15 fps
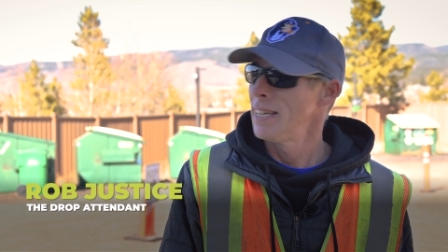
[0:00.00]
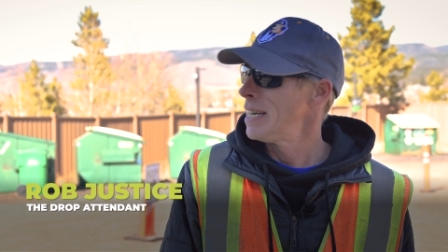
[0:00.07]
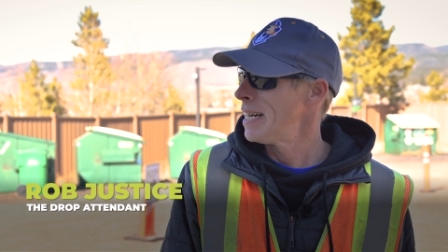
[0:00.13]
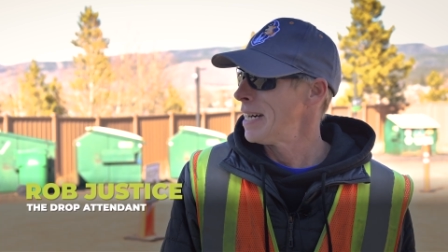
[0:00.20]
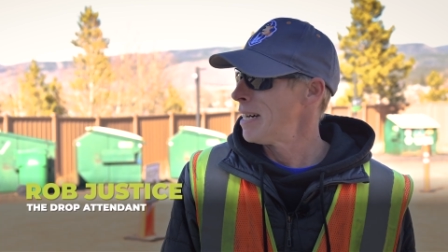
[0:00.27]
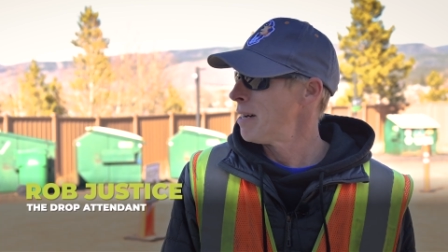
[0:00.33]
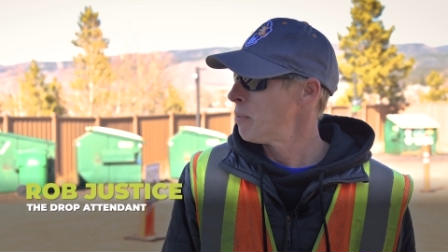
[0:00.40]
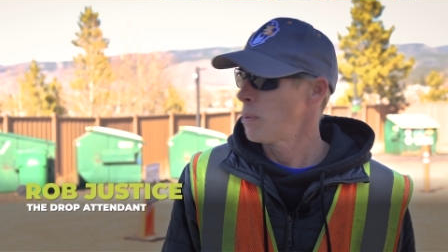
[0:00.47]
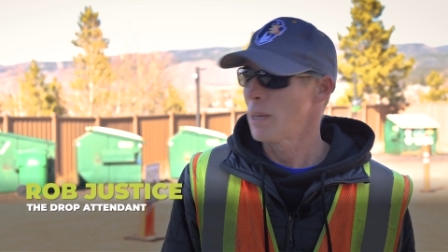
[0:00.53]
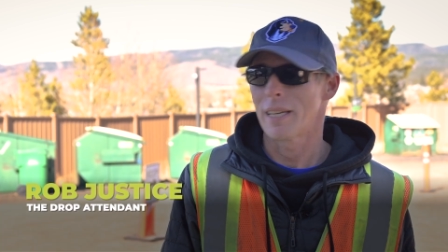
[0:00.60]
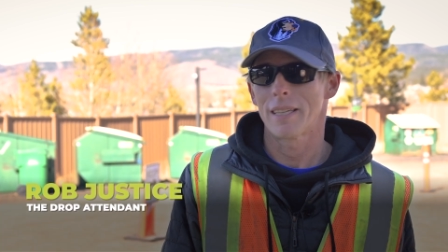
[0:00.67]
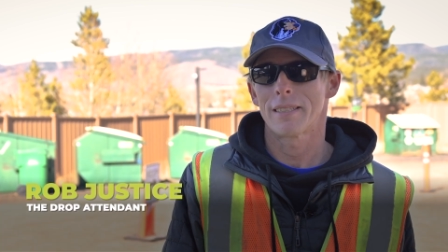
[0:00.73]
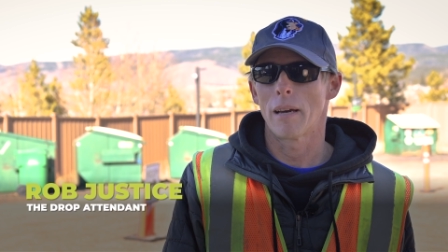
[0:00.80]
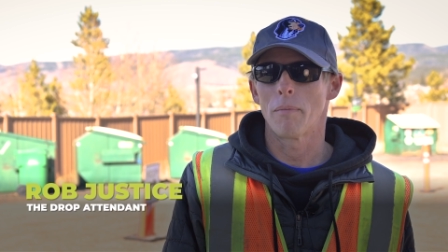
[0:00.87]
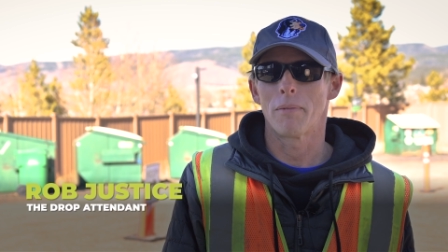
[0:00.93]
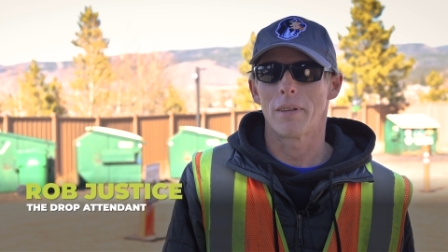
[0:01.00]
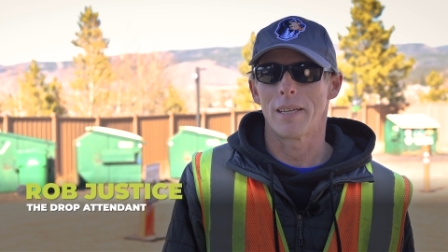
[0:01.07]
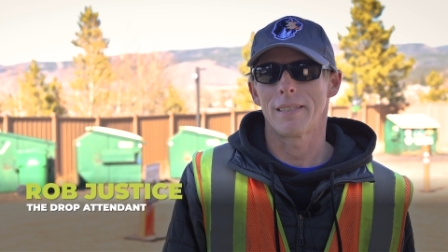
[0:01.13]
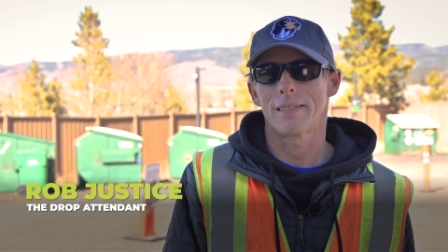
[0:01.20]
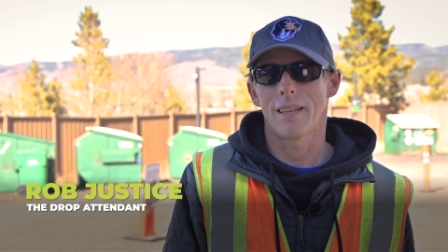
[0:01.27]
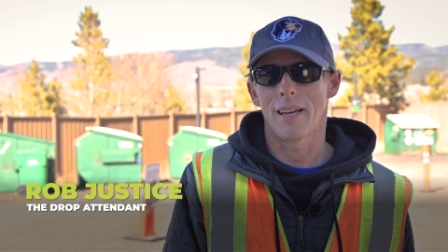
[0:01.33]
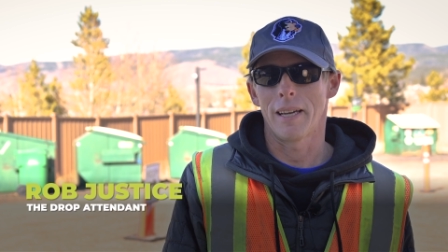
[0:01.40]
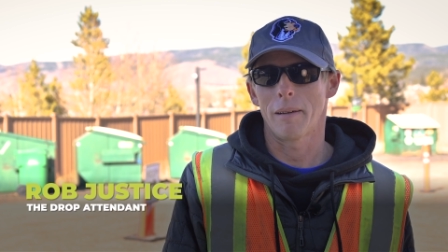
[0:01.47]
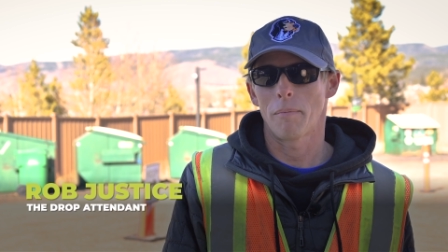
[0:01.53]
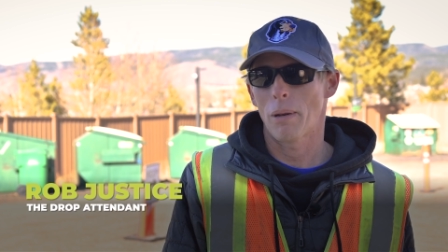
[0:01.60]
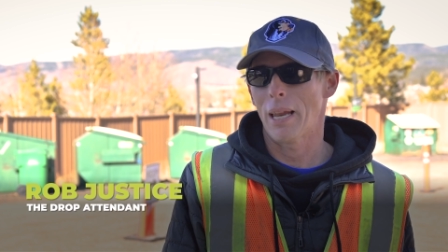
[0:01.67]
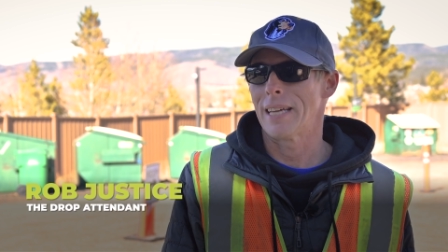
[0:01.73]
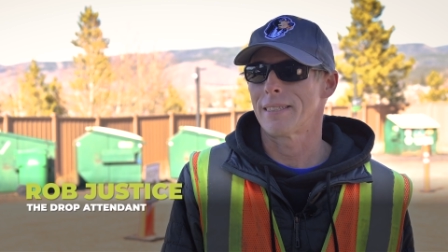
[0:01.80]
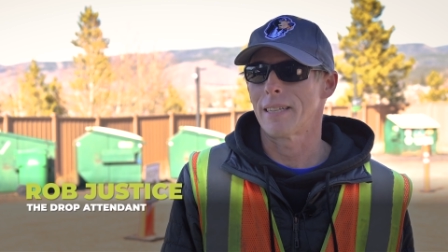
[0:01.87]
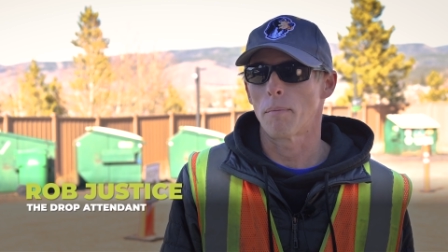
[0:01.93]
Uh, we accept things like
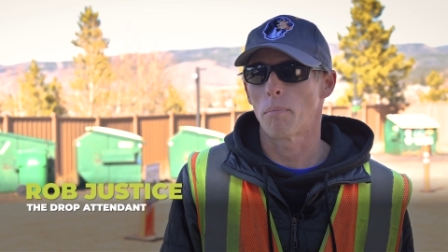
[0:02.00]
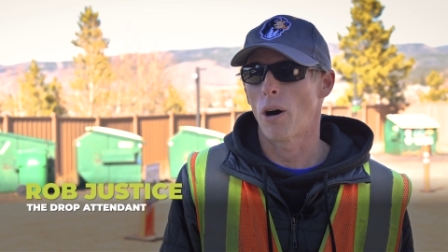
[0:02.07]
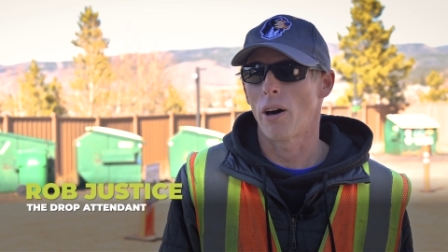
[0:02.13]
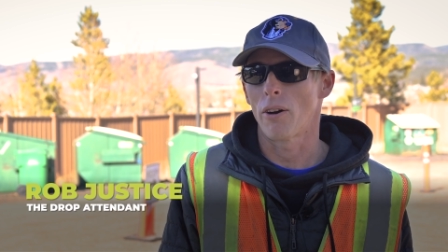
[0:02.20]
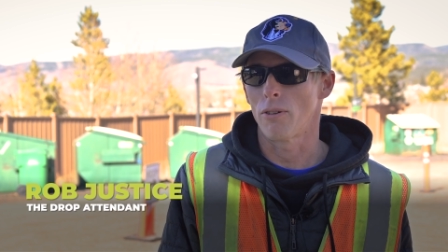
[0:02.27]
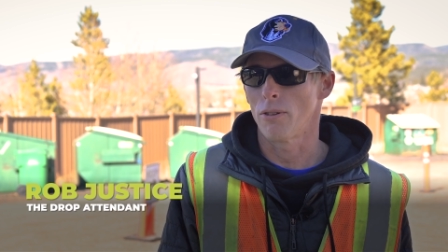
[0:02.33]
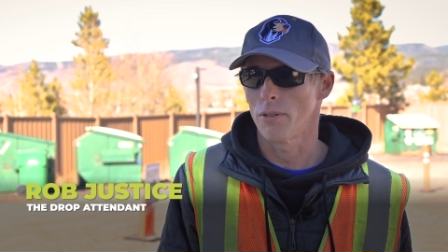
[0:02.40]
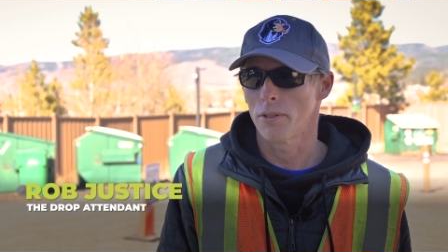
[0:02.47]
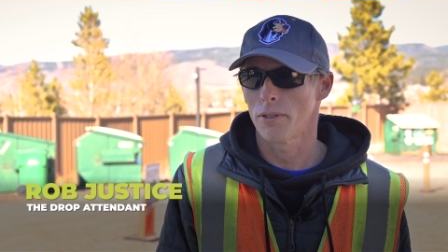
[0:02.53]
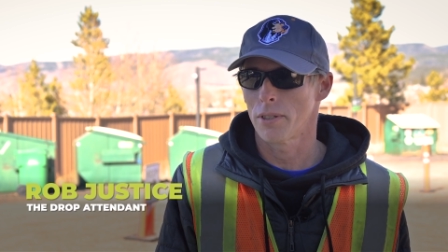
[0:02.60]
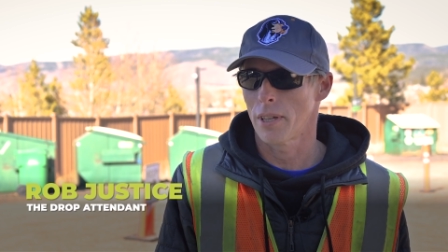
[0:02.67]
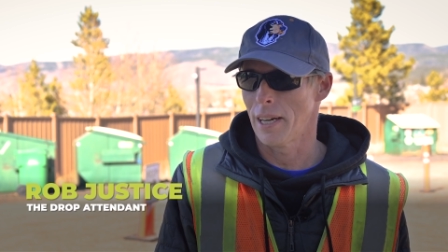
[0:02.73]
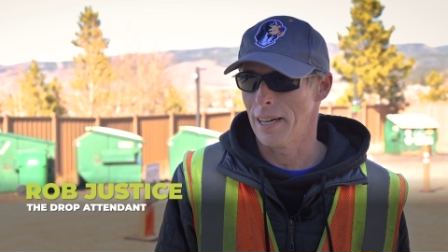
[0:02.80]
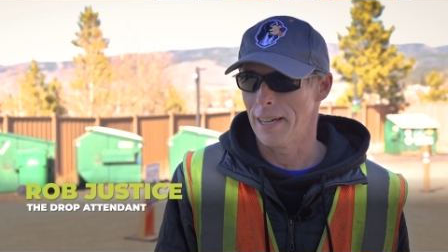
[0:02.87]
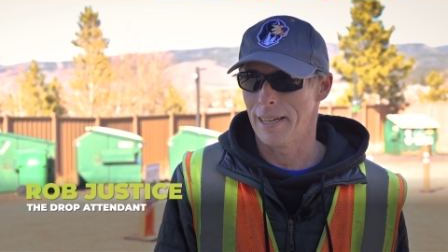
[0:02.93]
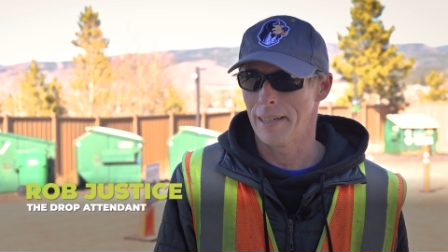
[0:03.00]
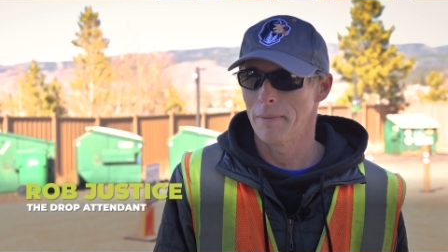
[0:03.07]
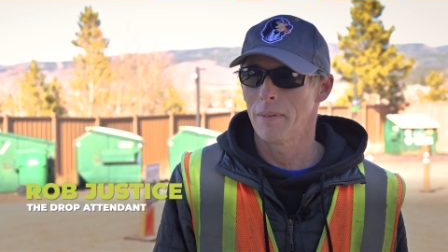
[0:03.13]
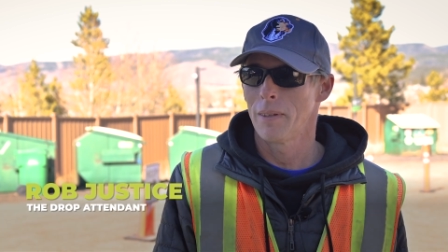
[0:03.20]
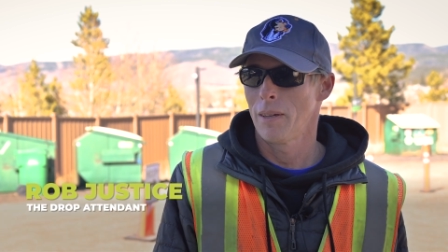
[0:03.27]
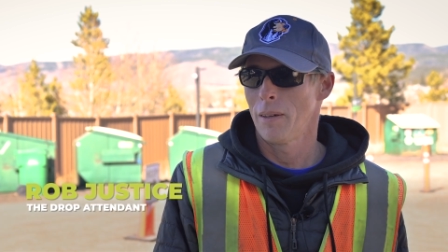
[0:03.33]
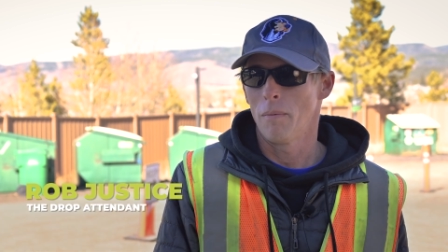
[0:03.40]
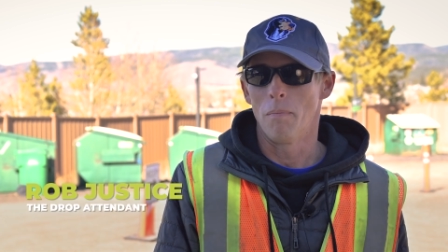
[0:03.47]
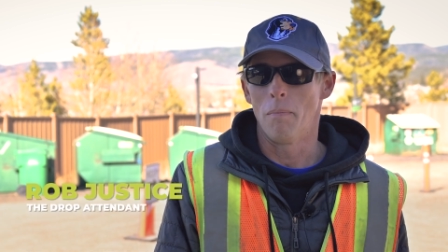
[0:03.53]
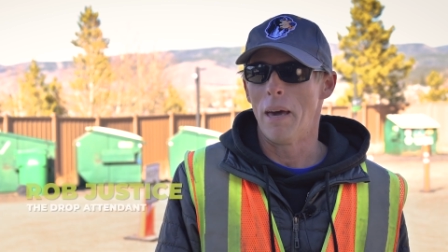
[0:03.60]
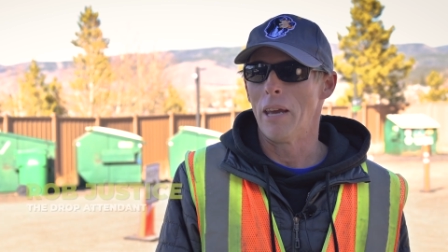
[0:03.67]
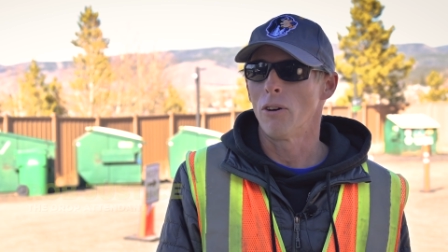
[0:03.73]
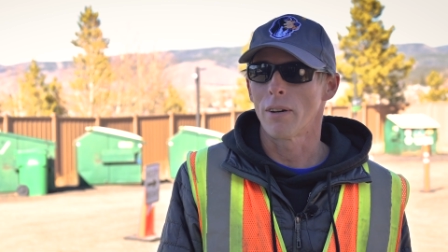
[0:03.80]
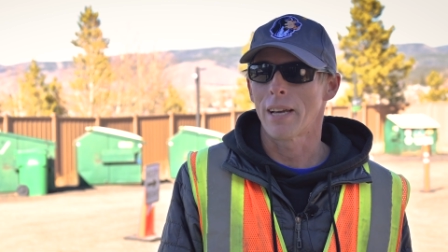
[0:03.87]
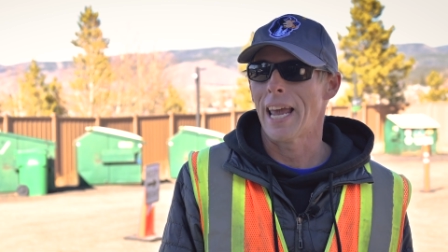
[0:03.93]
plastic bottles, uh,
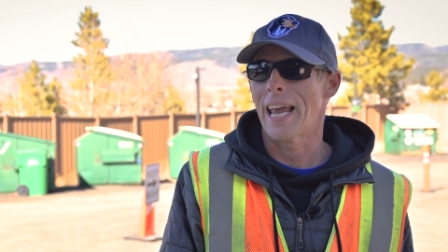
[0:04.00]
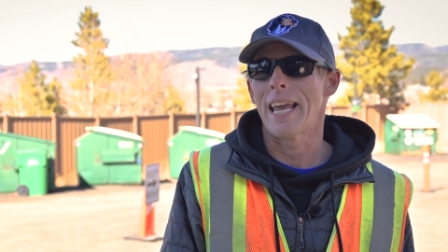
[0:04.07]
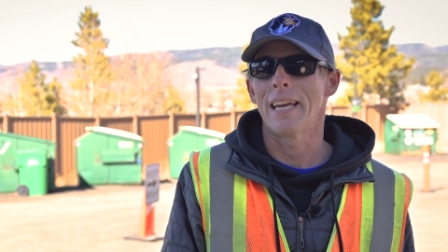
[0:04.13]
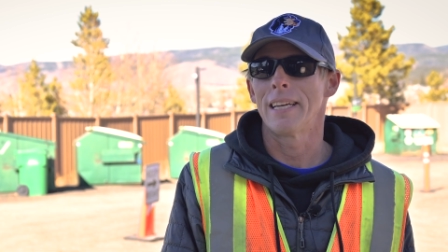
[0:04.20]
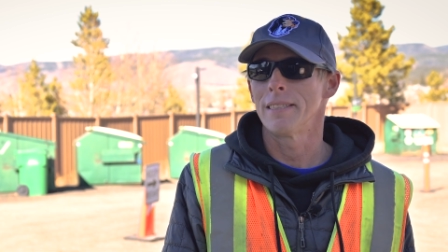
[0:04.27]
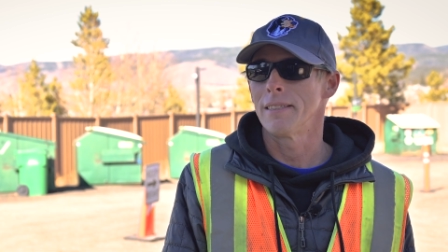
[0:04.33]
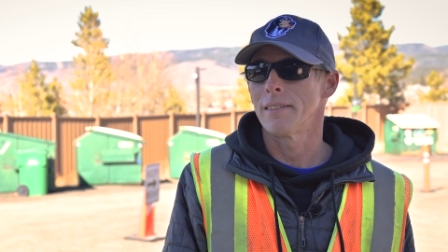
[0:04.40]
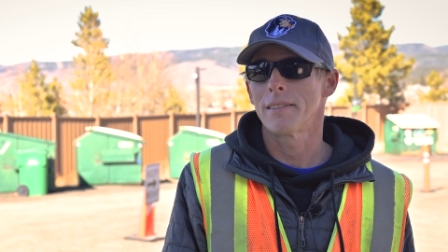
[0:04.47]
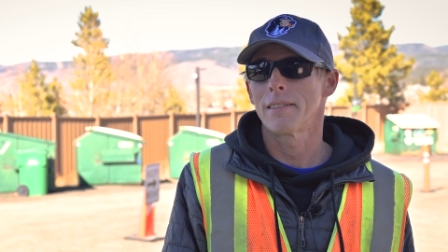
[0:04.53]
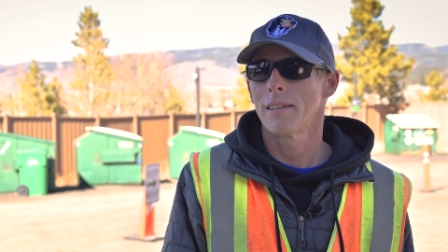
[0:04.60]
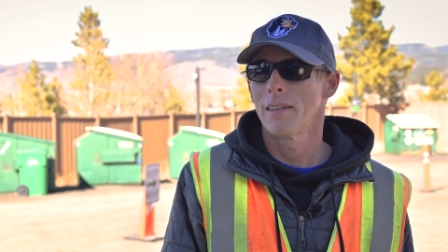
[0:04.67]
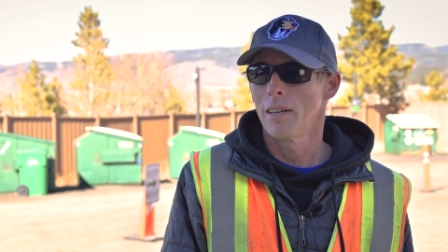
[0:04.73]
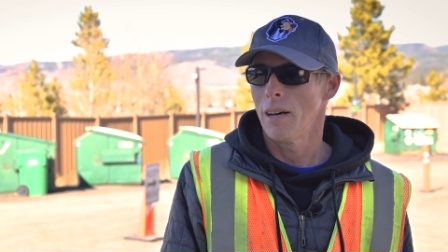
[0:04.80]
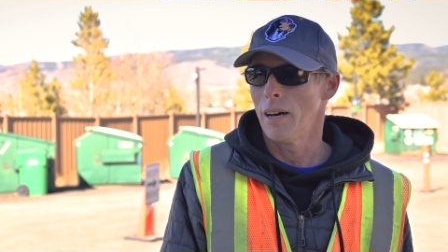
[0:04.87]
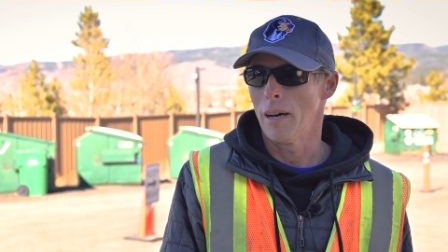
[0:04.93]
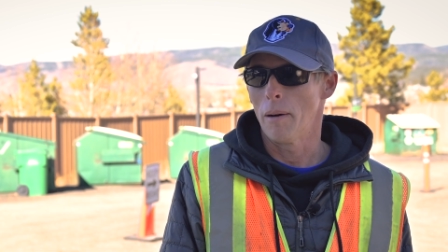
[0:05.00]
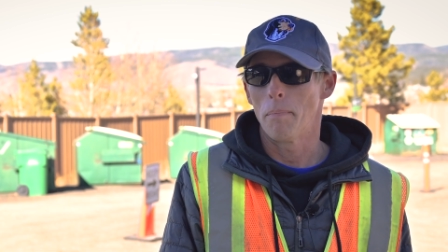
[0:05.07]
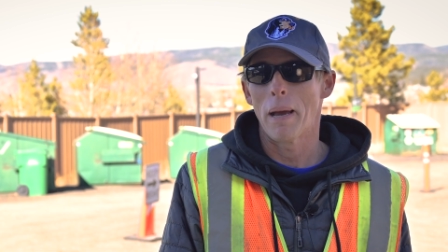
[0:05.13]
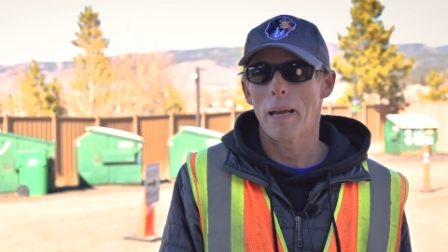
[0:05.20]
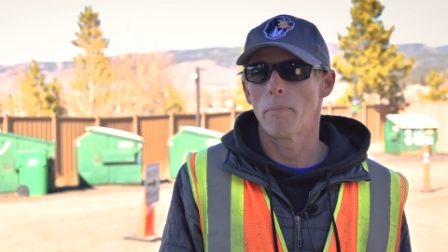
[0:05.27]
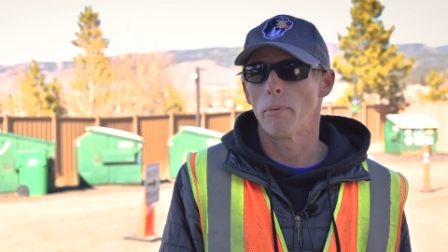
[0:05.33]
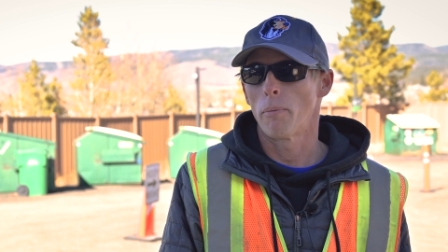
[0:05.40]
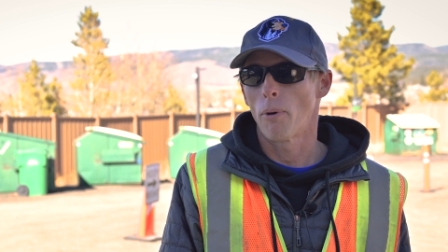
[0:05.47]
metal cans, uh, paper